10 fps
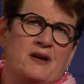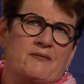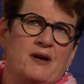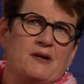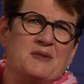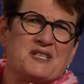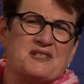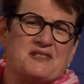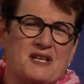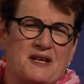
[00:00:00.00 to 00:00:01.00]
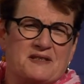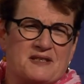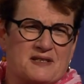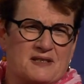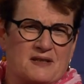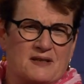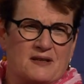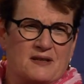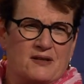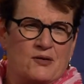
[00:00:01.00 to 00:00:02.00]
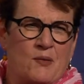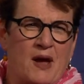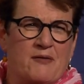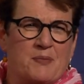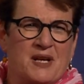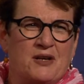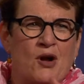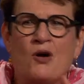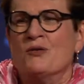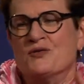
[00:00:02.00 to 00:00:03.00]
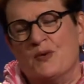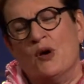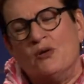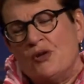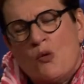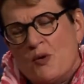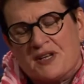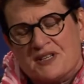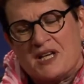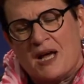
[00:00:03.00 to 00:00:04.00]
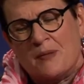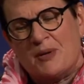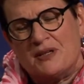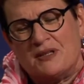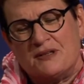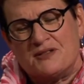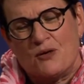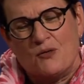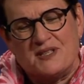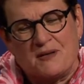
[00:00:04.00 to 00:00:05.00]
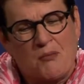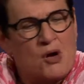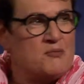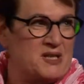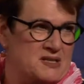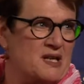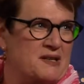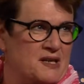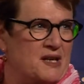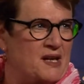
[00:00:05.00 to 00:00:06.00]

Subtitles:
very much a sense, everybody knows, we all know we're going to die, but there's always a moment, I think, in